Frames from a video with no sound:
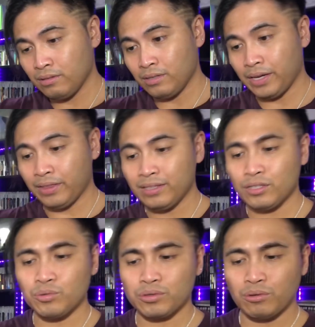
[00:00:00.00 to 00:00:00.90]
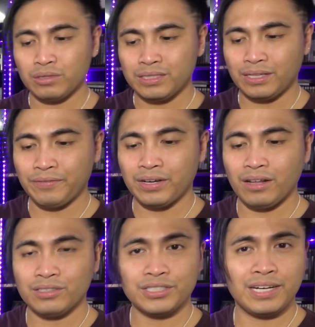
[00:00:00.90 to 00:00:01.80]
think this was only
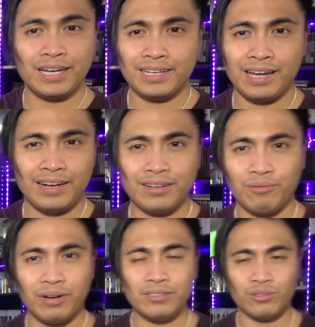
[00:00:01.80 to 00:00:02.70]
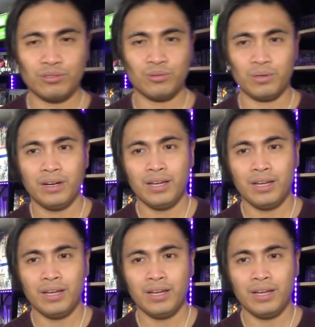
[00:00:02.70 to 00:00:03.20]
$7.99 in the retro store,